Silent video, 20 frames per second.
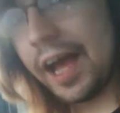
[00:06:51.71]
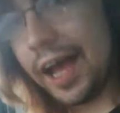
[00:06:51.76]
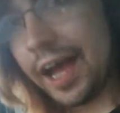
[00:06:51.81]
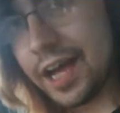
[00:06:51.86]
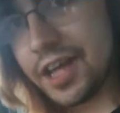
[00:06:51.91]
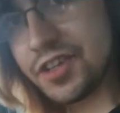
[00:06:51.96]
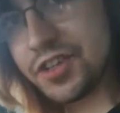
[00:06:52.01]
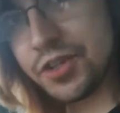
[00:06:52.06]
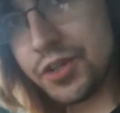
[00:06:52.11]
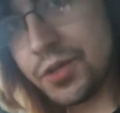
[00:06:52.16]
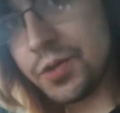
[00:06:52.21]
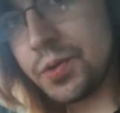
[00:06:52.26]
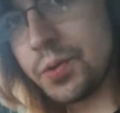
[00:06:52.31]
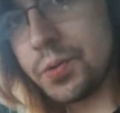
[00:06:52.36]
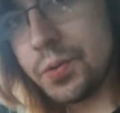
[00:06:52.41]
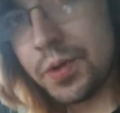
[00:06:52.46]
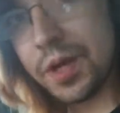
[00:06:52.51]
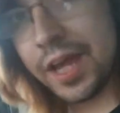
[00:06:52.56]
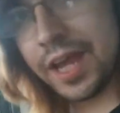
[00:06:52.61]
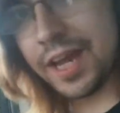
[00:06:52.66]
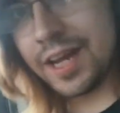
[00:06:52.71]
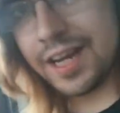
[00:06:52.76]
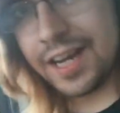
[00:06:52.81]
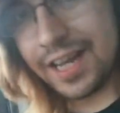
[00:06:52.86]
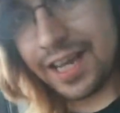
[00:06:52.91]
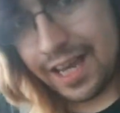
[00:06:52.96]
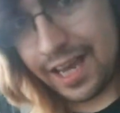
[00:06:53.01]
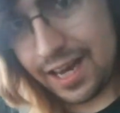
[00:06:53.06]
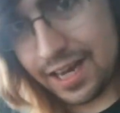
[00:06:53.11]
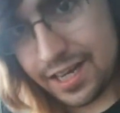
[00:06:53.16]
as you
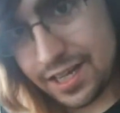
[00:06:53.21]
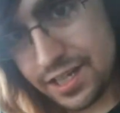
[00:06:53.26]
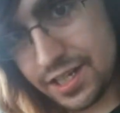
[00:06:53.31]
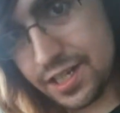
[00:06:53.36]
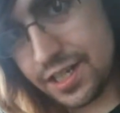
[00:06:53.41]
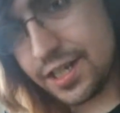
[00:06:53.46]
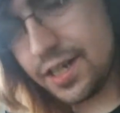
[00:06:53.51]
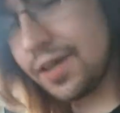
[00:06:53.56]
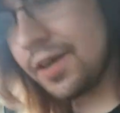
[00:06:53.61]
can get.